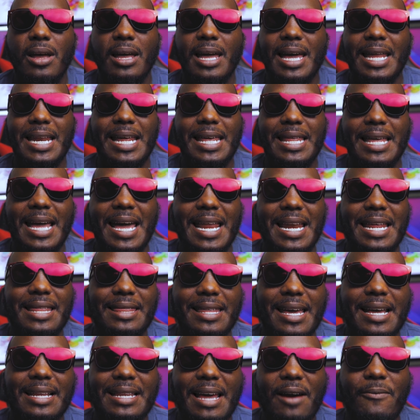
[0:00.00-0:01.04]

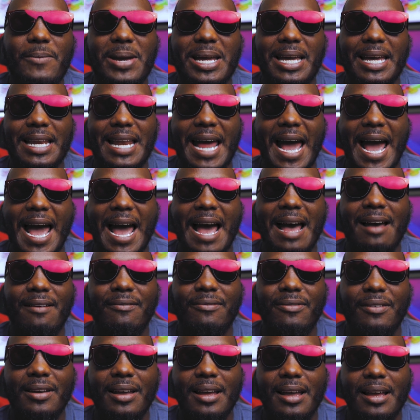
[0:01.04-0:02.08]
Anything that we can
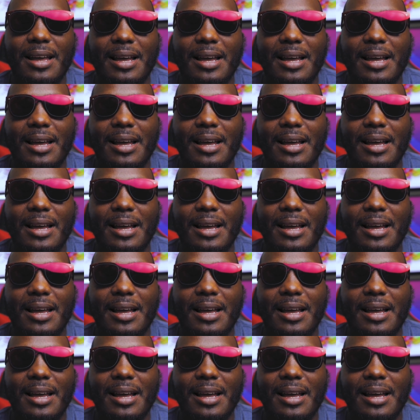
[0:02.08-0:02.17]
have